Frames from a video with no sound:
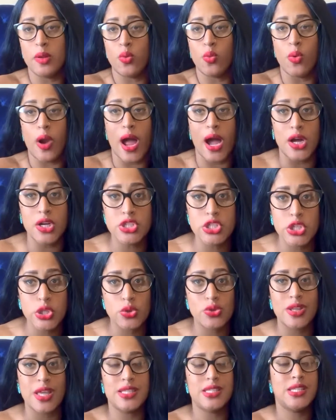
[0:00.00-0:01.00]
around
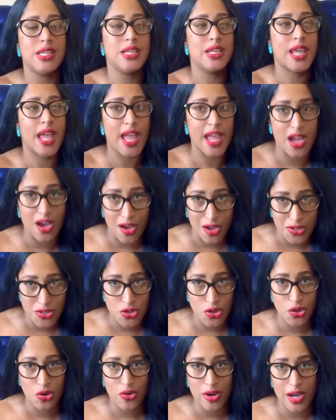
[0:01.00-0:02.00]
you that's in chaos
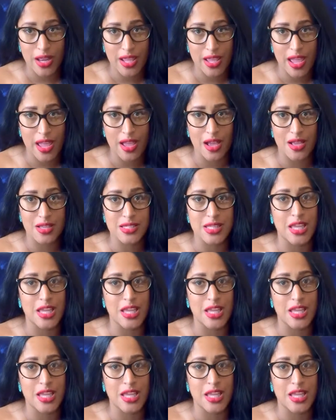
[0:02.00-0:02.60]
or creating chaos.